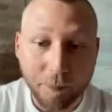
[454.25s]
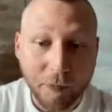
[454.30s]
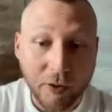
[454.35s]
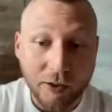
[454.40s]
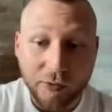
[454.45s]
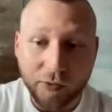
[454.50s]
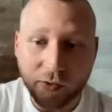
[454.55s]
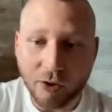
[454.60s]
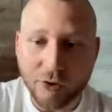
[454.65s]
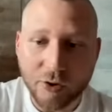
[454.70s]

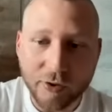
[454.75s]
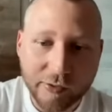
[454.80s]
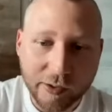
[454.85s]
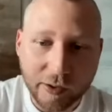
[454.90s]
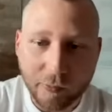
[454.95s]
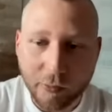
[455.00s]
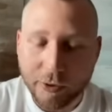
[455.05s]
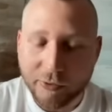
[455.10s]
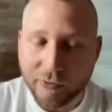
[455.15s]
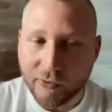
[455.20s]
such as
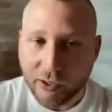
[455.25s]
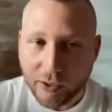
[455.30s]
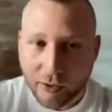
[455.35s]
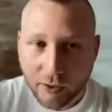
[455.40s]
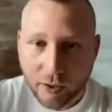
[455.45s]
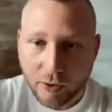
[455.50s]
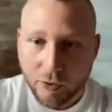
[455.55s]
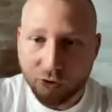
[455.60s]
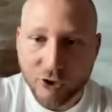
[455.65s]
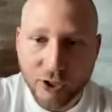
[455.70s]
liquid
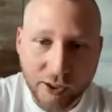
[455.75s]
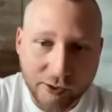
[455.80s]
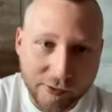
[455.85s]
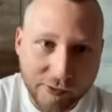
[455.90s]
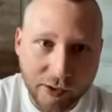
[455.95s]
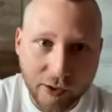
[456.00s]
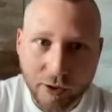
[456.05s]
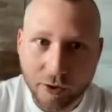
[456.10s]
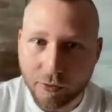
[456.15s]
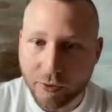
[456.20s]
staking, shared
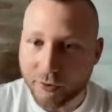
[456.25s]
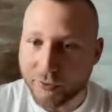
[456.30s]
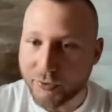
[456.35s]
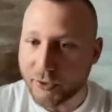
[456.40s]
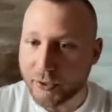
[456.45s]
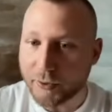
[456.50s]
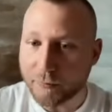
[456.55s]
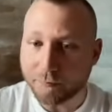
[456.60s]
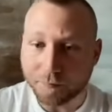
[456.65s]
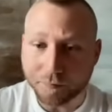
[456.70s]
security,